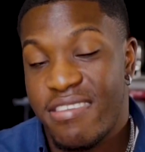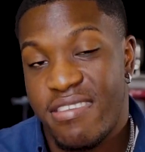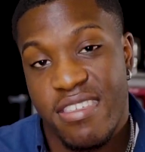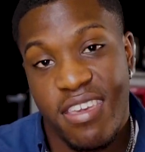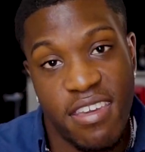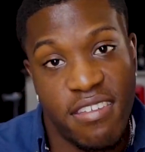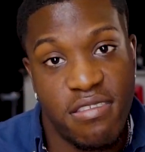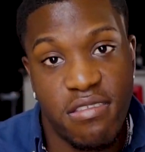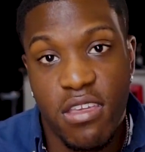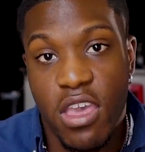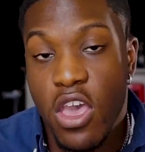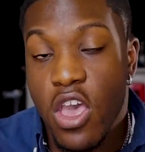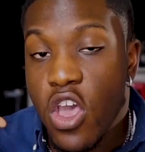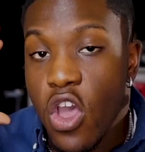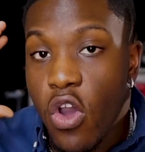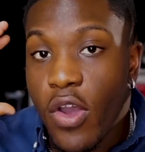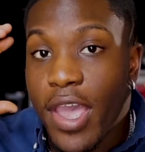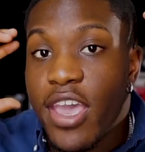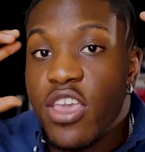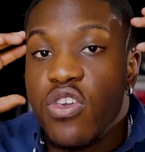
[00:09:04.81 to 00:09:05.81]
is this.
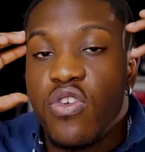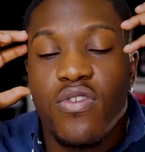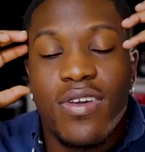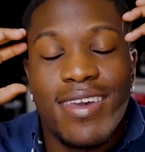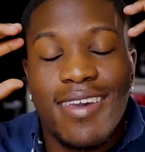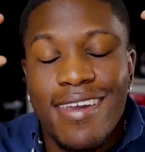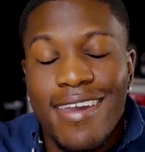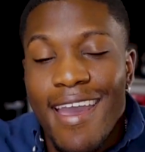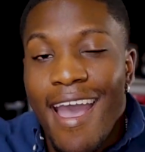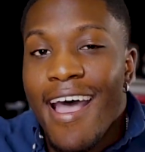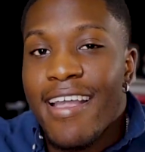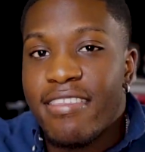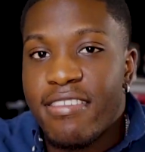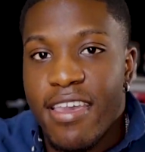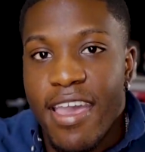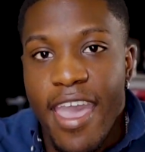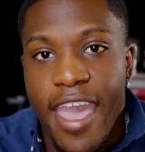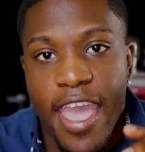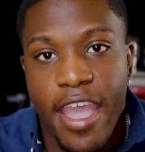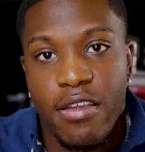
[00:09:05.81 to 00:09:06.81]
Okay, you got
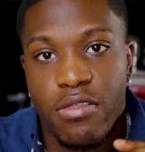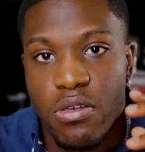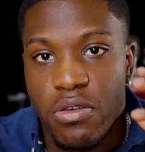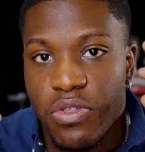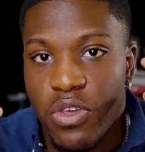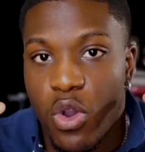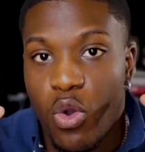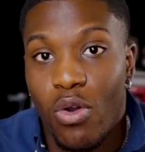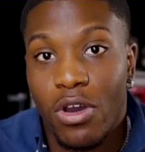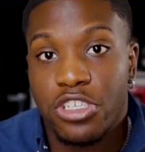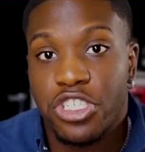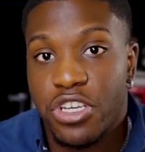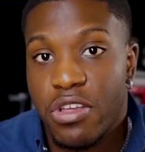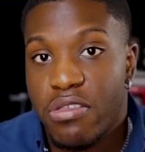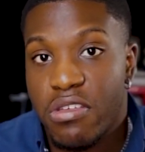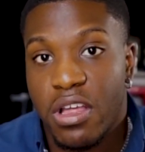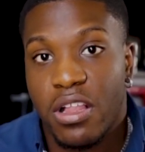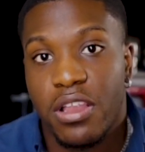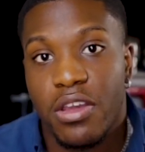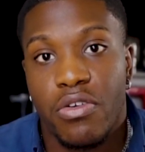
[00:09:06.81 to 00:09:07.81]
to answer the
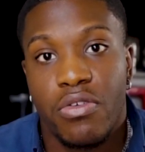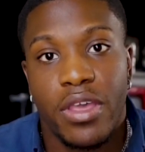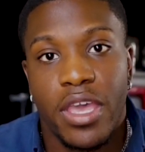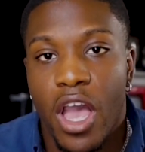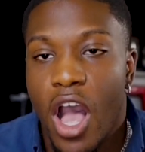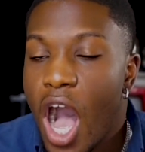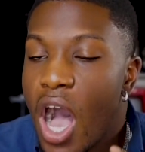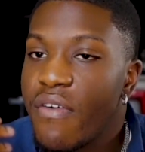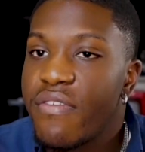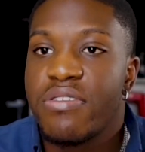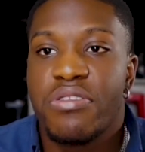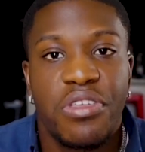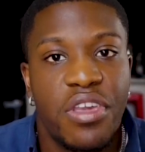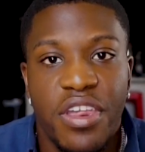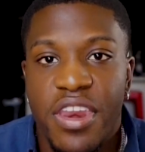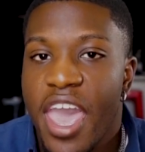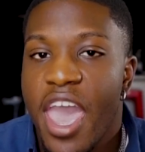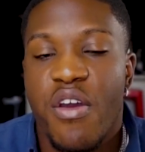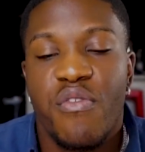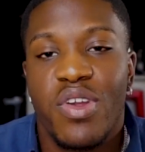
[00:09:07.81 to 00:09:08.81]
questions clearly.
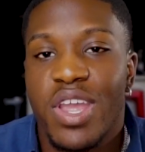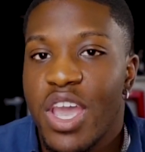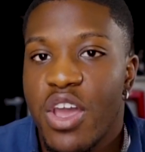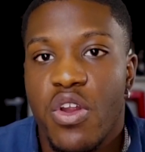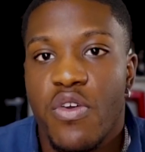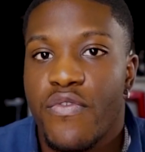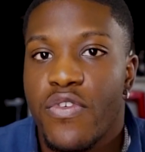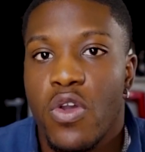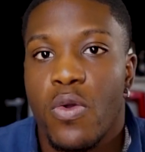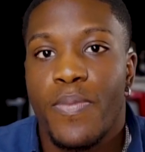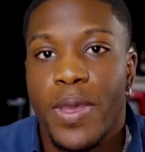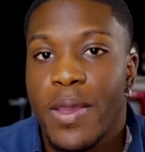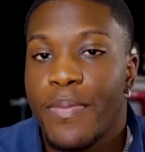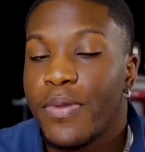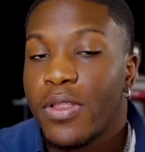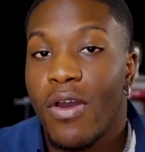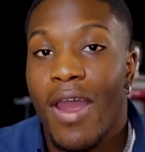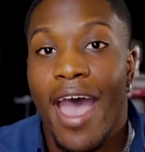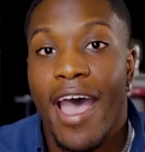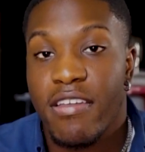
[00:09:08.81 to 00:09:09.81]
Obviously, in every interview,
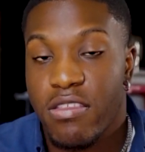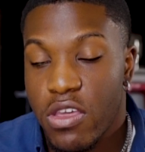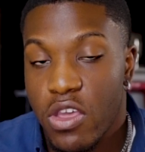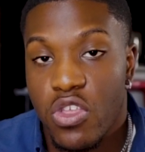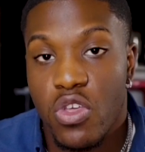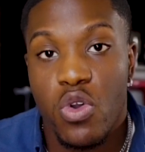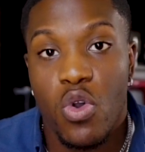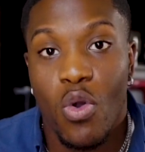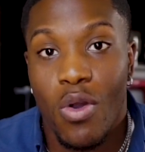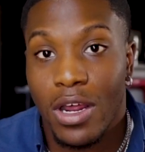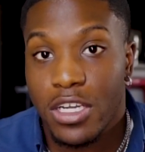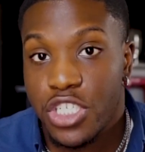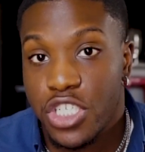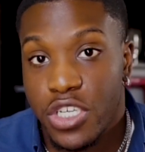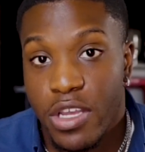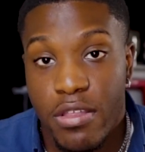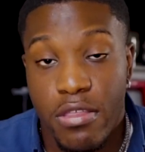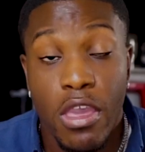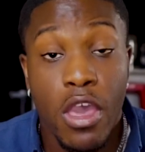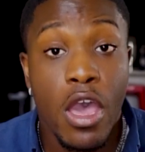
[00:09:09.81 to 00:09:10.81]
people are asking you
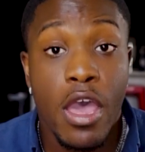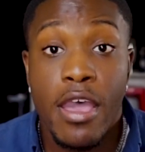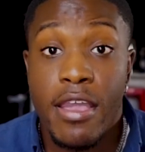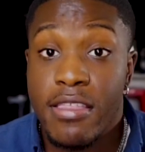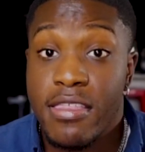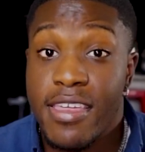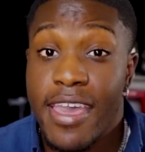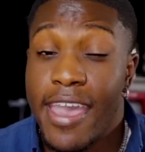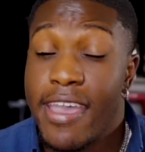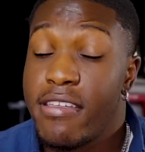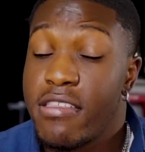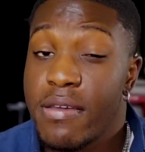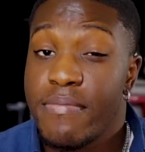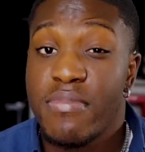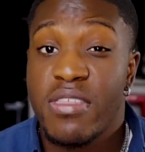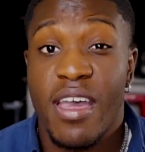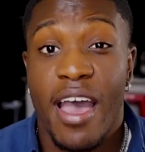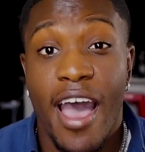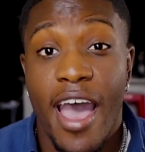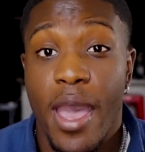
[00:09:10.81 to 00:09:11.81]
questions. Take
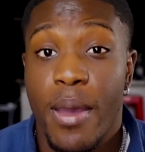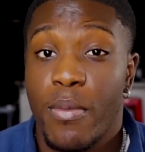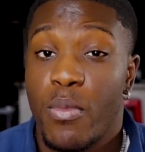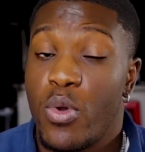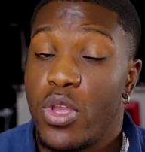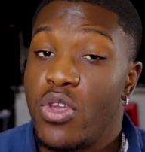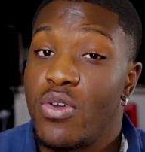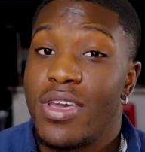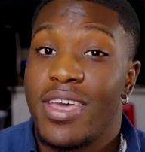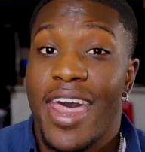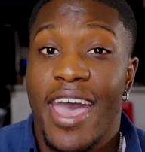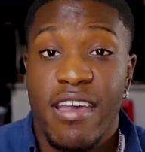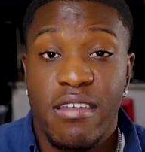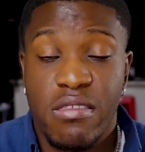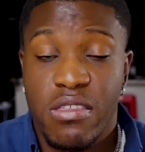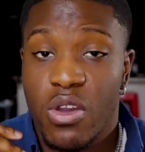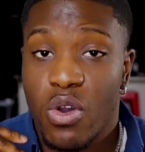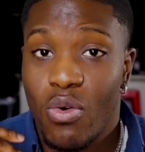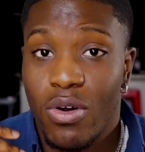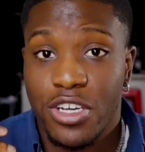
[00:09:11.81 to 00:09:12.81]
some time. When you get
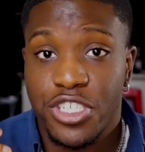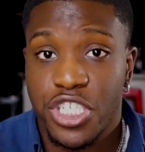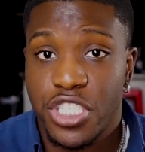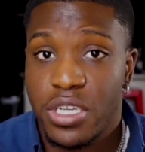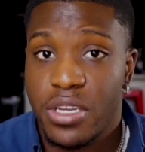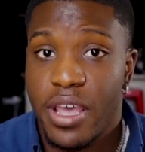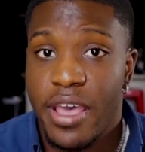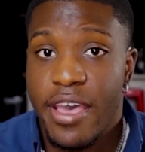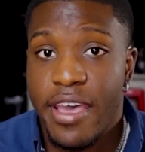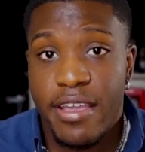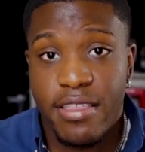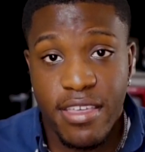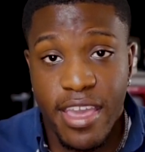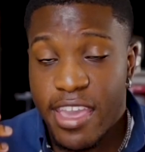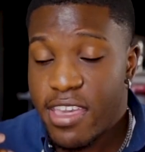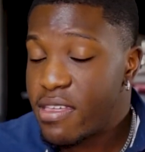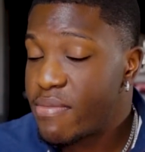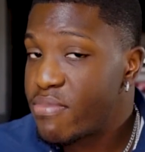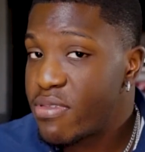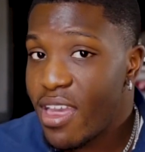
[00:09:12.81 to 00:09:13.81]
asked a question,
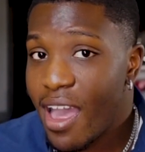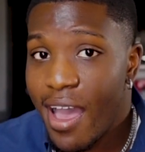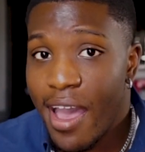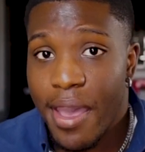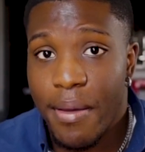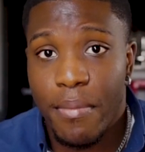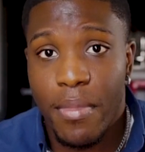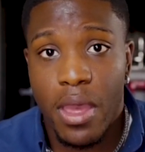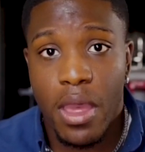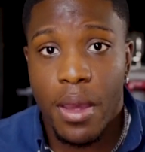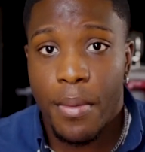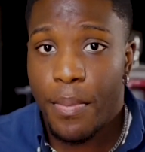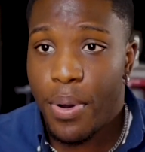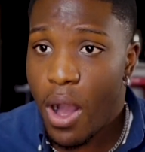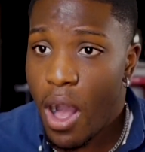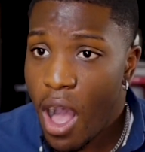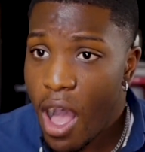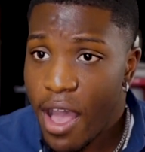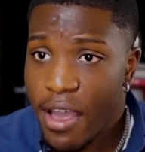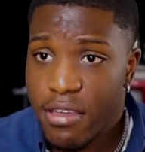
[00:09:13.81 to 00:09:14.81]
take some time,
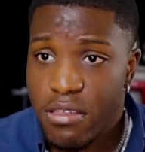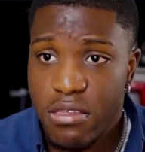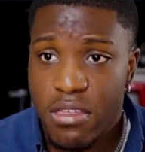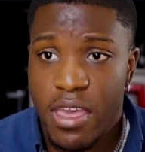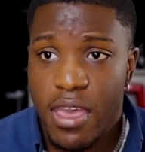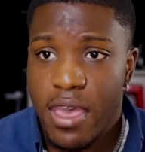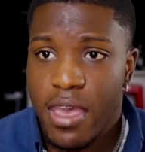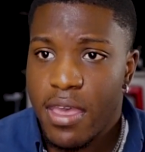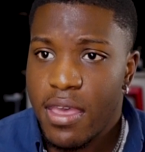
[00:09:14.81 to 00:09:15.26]
pause,